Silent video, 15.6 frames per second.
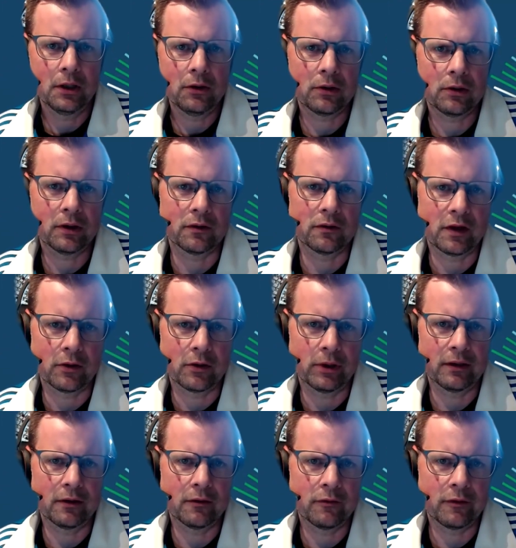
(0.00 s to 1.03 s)
you can
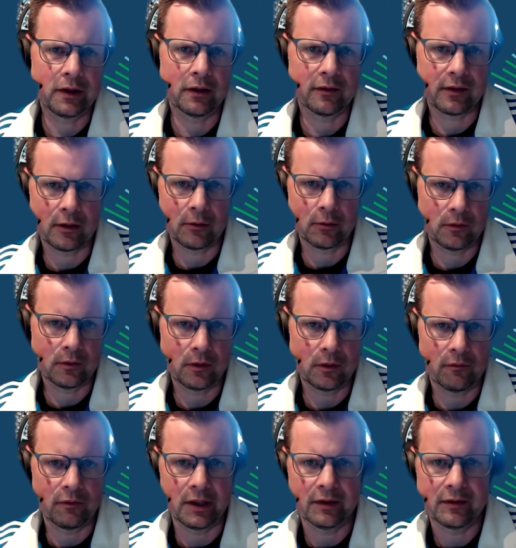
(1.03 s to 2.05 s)
generate the fields out
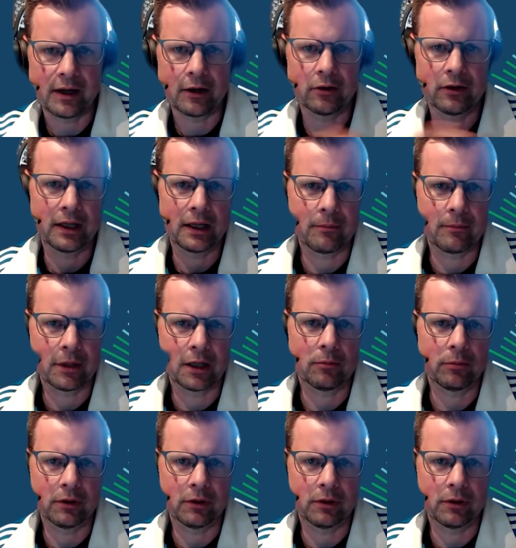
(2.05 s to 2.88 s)
of the entire data model.